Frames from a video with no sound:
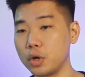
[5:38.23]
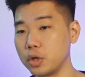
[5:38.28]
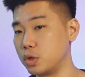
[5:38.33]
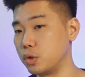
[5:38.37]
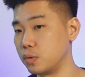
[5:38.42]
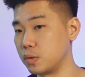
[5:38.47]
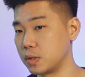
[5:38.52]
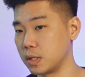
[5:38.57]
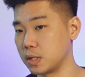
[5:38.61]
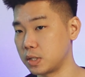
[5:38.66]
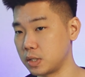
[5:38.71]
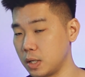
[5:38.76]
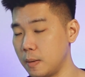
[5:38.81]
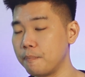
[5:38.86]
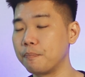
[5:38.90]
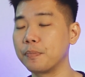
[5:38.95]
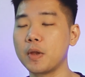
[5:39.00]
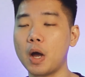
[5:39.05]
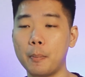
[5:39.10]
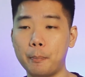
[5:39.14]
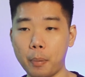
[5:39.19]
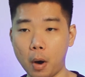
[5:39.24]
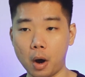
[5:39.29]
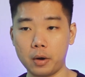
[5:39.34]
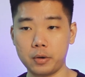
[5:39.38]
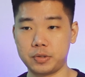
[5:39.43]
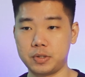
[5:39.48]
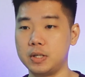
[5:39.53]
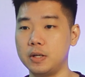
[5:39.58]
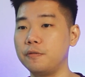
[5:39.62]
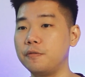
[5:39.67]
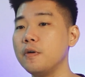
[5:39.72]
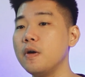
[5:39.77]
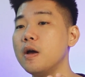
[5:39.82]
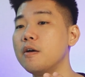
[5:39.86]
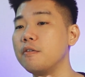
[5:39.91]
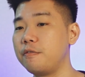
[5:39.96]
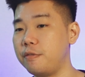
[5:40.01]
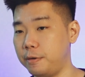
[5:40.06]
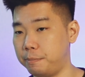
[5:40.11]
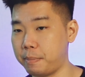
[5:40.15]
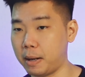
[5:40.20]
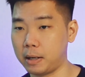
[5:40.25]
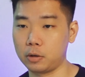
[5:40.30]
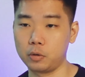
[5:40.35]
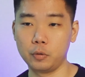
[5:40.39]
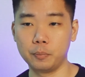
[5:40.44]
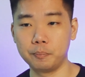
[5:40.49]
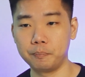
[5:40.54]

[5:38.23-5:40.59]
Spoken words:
users, a positive feedback loop.